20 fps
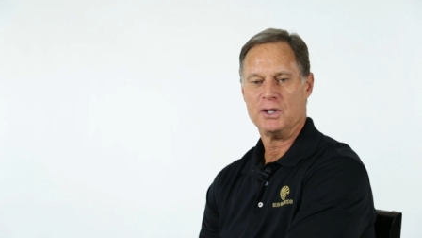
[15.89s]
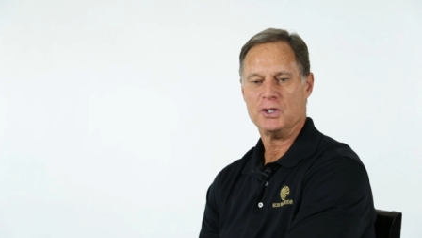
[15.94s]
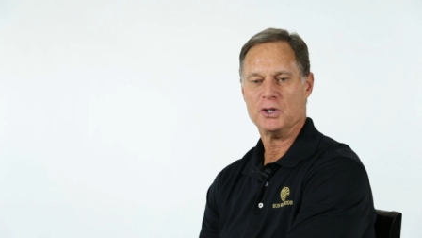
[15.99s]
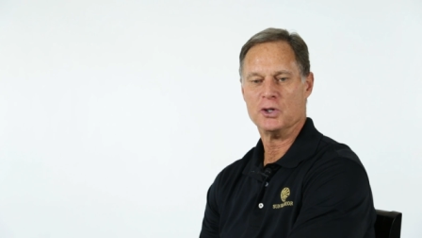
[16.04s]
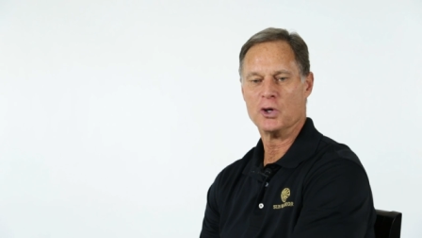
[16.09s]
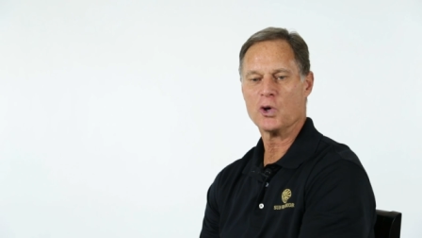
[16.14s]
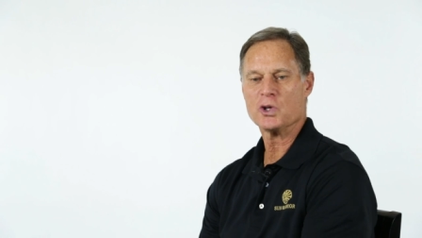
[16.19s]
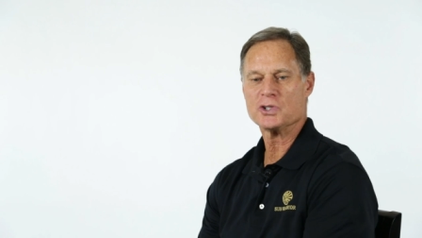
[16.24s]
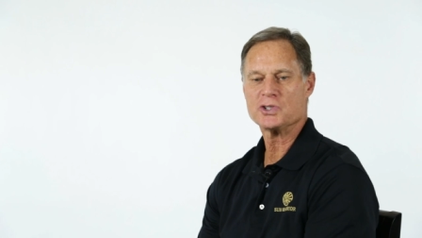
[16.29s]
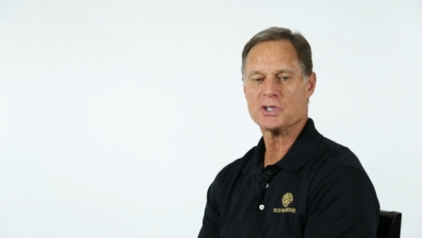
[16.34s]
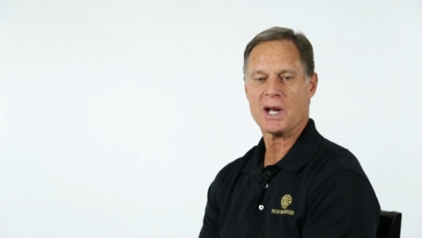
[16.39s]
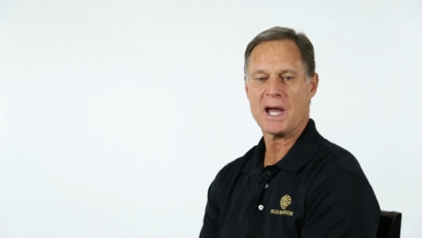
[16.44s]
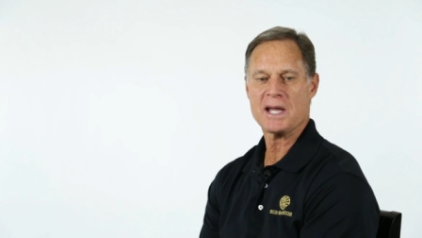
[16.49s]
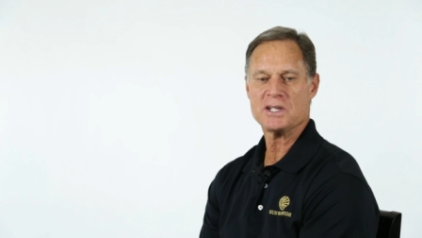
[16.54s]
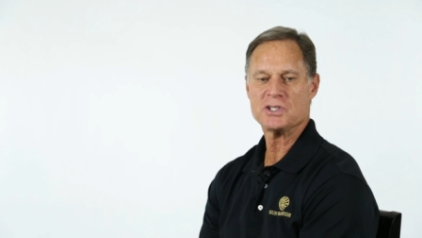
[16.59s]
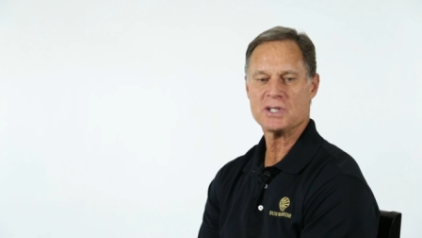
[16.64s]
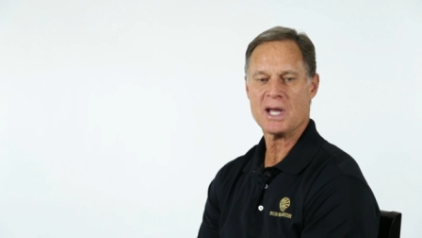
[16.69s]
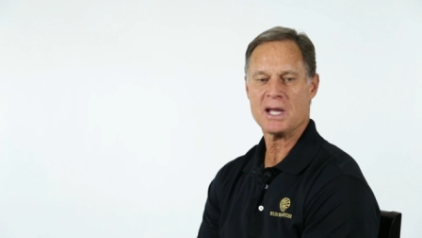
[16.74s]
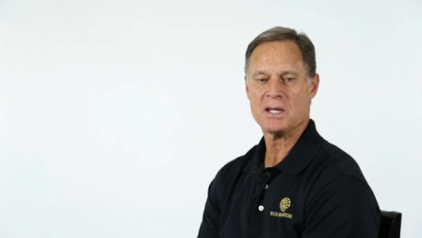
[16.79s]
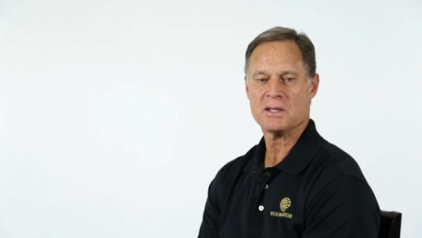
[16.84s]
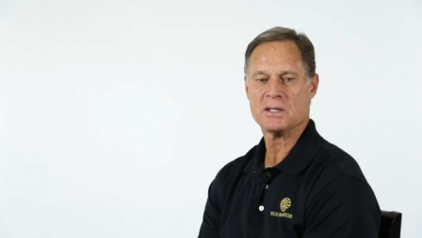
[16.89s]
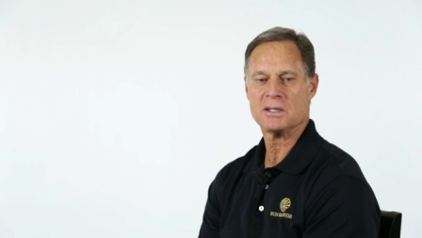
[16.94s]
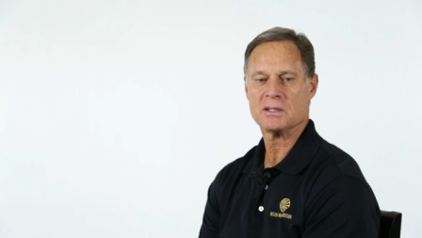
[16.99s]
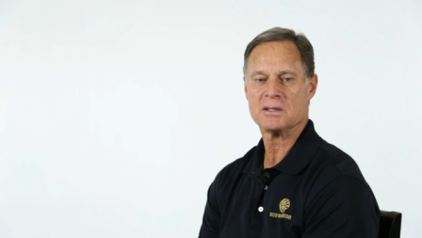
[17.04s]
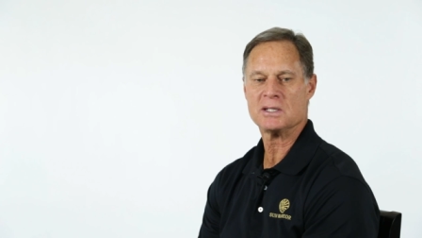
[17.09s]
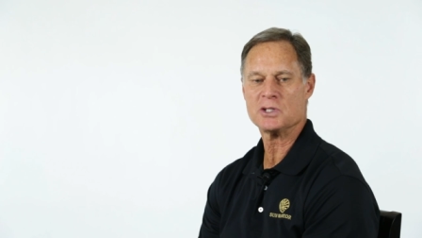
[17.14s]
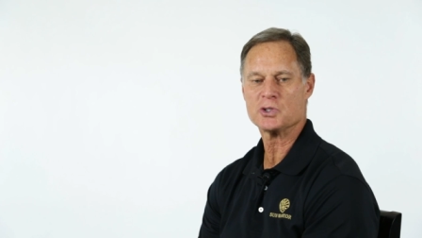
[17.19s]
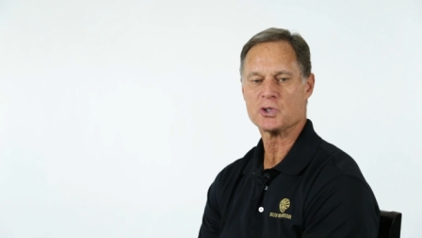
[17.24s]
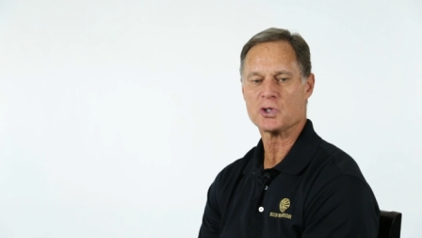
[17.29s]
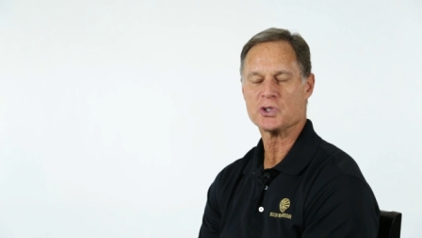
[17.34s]
You notice that I say
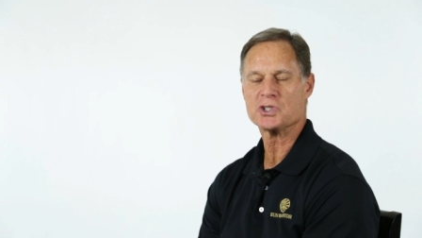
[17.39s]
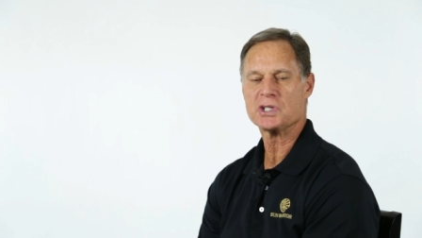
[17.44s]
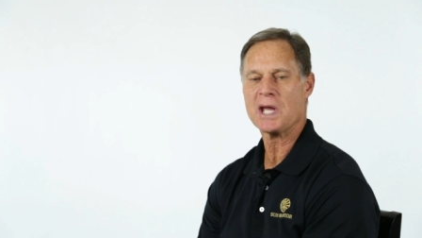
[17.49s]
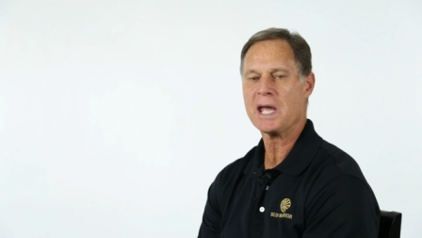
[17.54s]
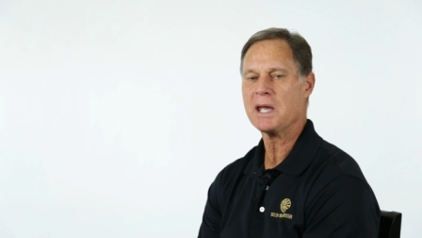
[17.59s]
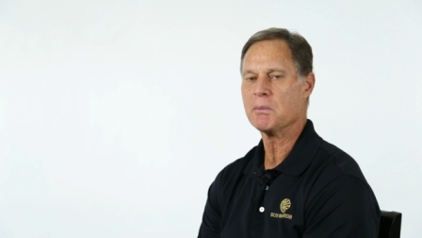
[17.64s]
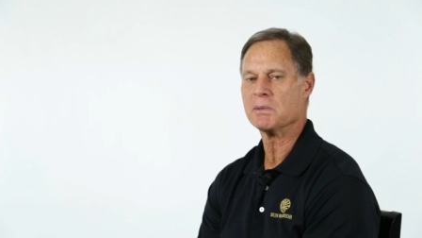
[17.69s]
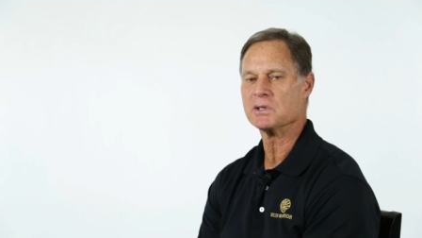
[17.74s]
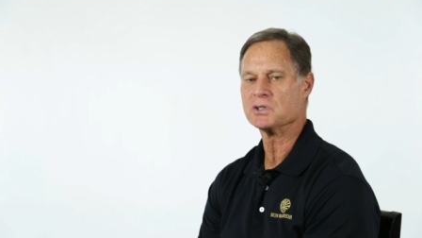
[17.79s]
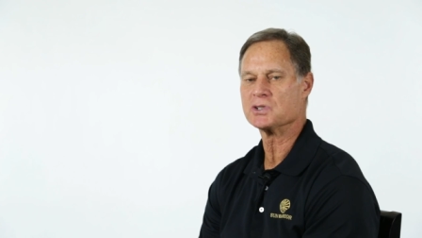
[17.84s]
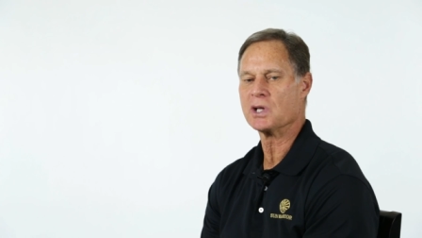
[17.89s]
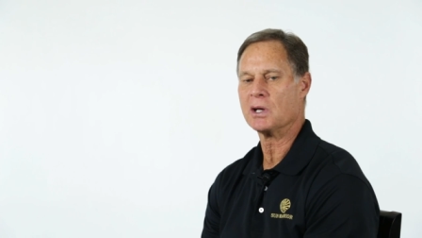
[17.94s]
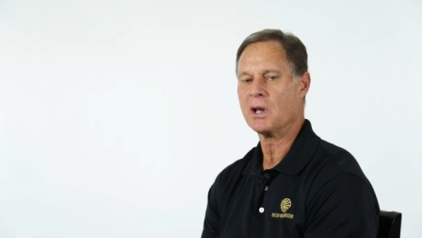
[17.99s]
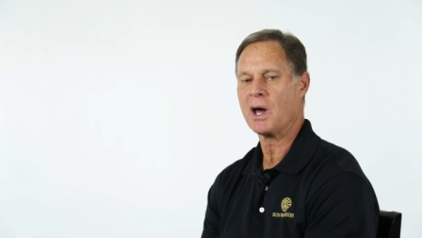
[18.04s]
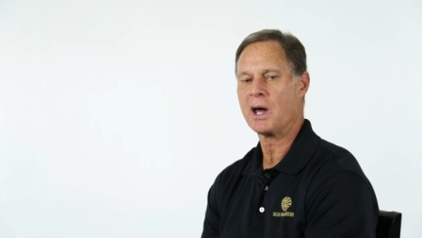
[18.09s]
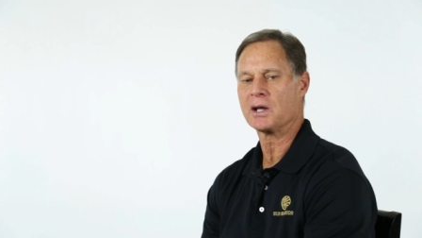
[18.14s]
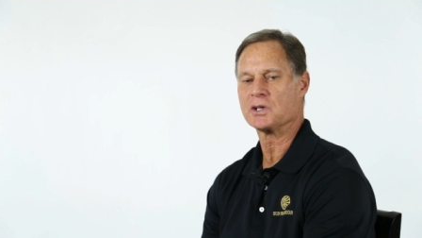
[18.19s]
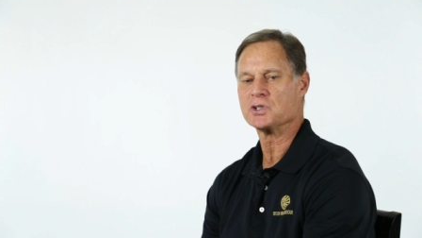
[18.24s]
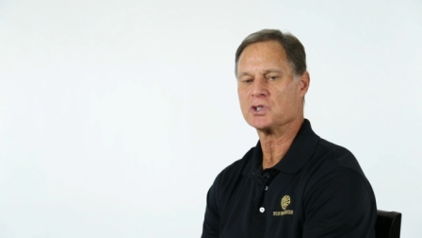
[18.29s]
that these are statements and not